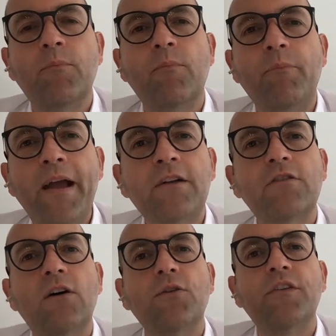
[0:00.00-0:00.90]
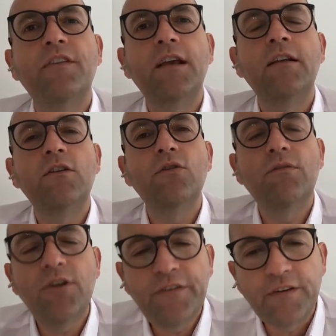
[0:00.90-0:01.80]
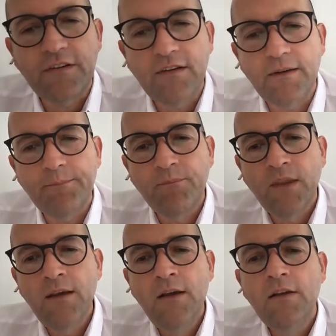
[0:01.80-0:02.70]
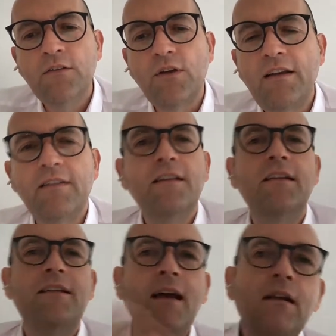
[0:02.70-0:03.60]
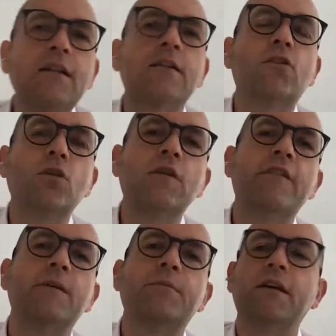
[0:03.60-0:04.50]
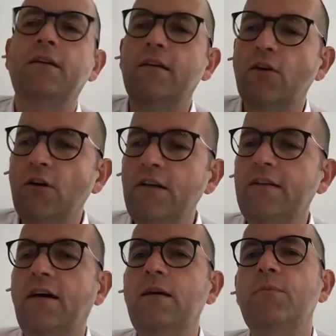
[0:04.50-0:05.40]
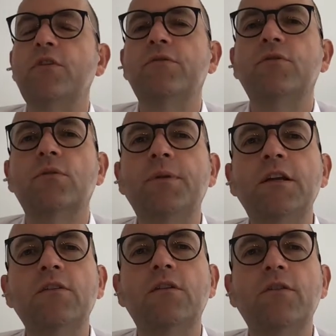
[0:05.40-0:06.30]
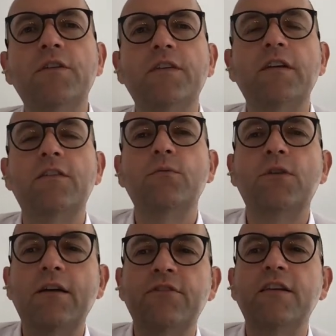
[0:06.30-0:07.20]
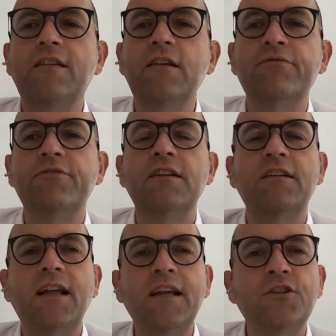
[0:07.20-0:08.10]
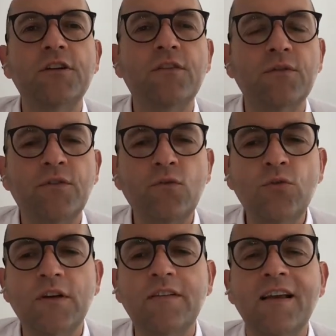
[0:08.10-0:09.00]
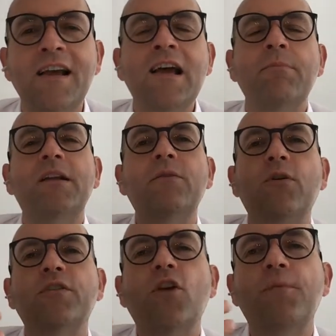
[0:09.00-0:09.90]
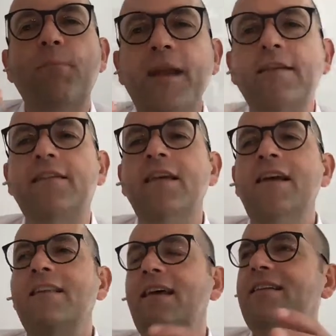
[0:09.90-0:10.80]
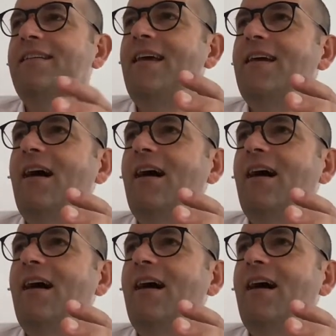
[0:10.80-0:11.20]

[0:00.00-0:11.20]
backgrounds in a university. So that is an Italian concept. In the early times of European universities, you would have these different nations of students, but it was not meant that they